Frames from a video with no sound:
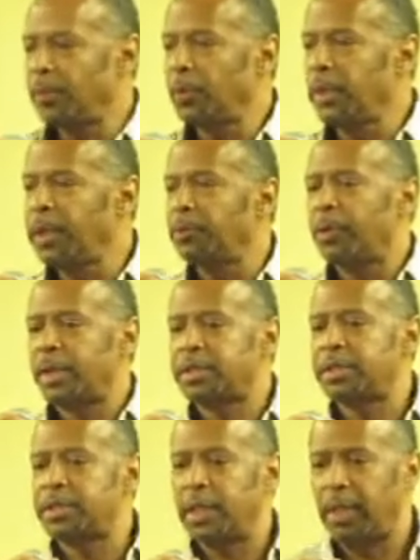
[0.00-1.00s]
but we get ready to
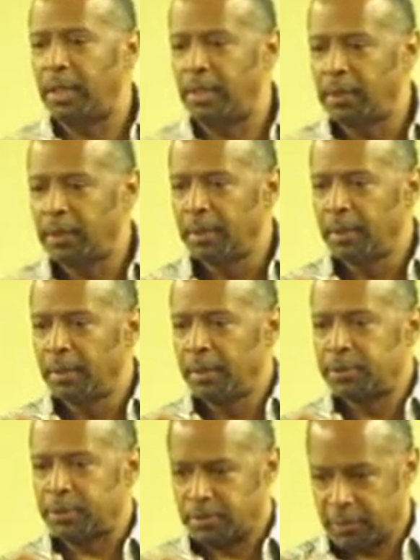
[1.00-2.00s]
see
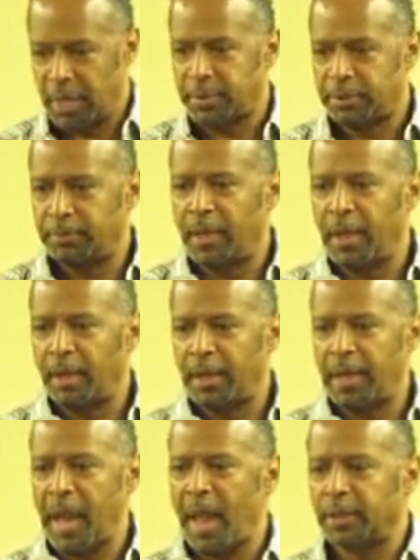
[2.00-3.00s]
some Jezebel
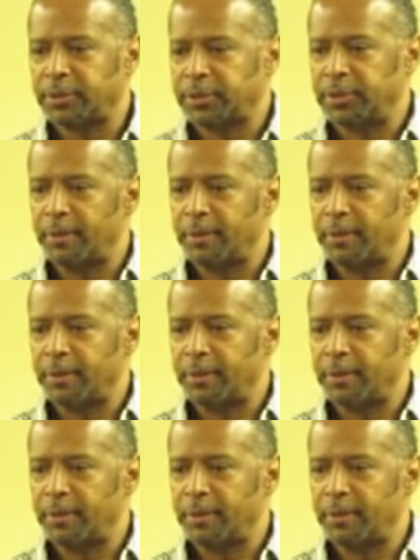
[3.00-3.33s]
in action.